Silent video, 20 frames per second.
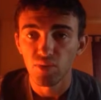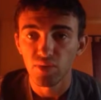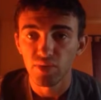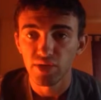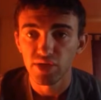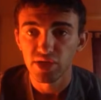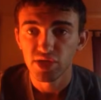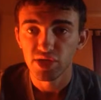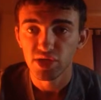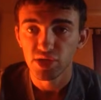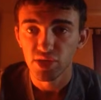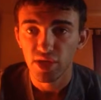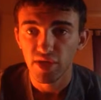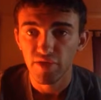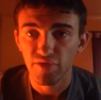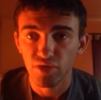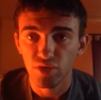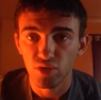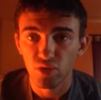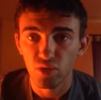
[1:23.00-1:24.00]
which,
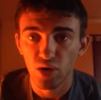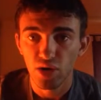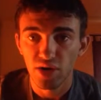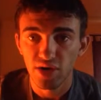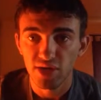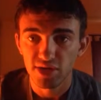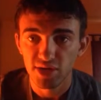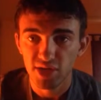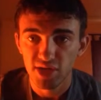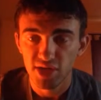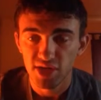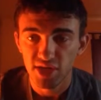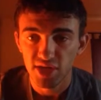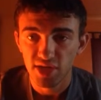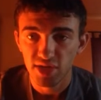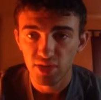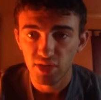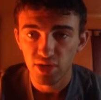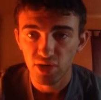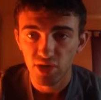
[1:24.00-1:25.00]
if you are
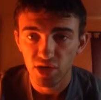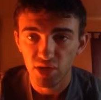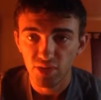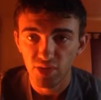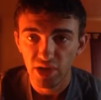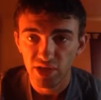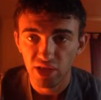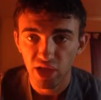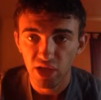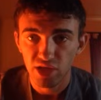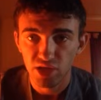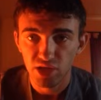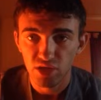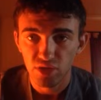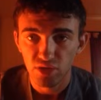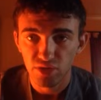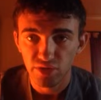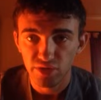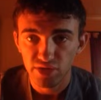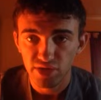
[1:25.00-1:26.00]
interested in learning about
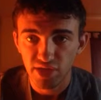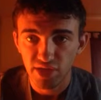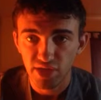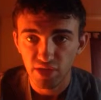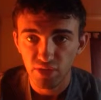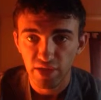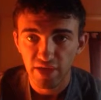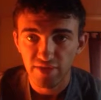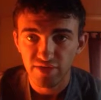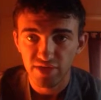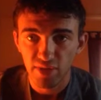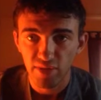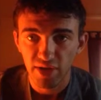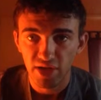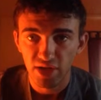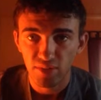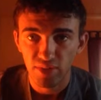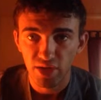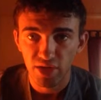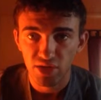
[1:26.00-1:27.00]
longitudinal scalar waves, I
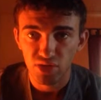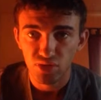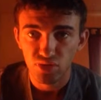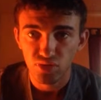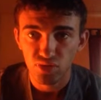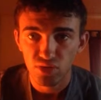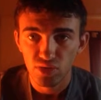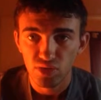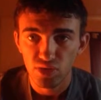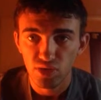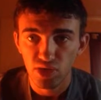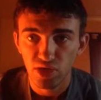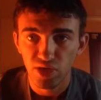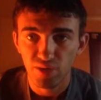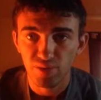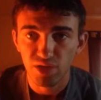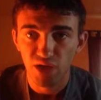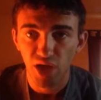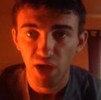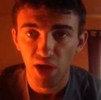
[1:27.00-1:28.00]
recommend you look
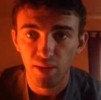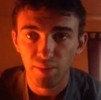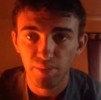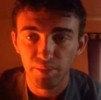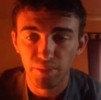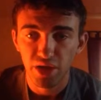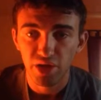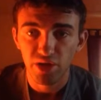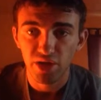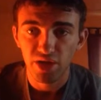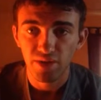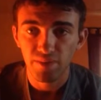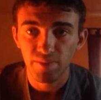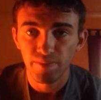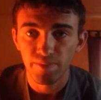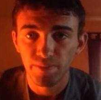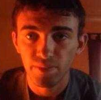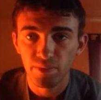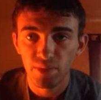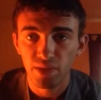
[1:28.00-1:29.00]
up Tom Bearden.
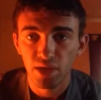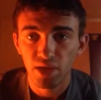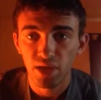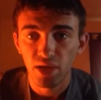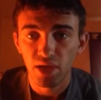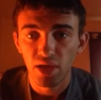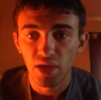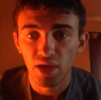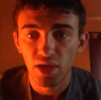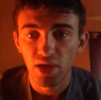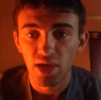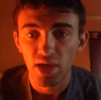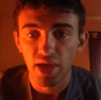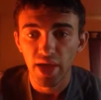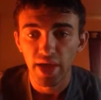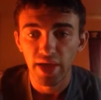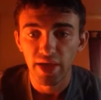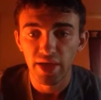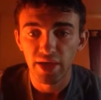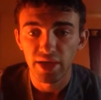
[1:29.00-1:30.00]

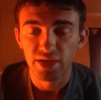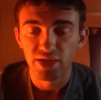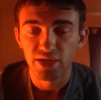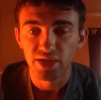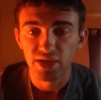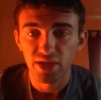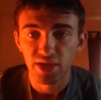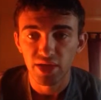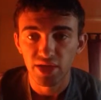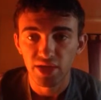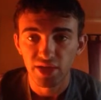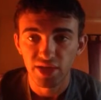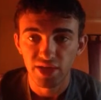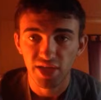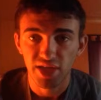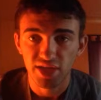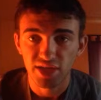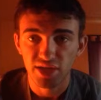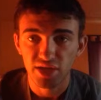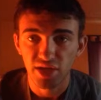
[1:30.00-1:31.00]
And Nikola
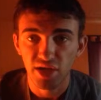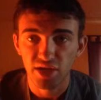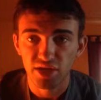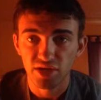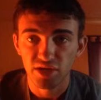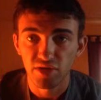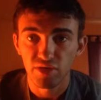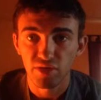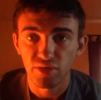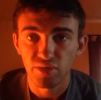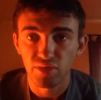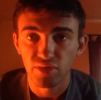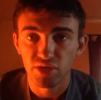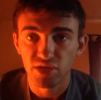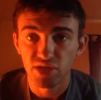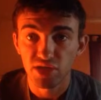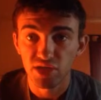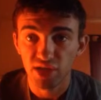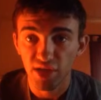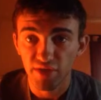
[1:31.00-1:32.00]
Tesla also
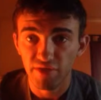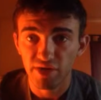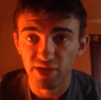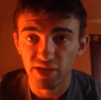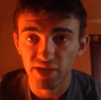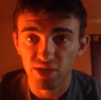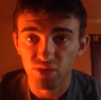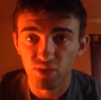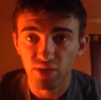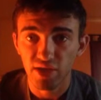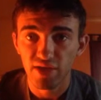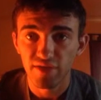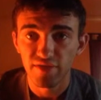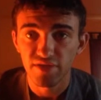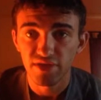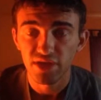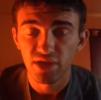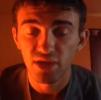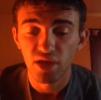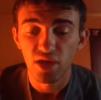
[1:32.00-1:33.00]
discovered these
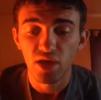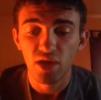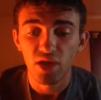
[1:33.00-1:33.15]
waves.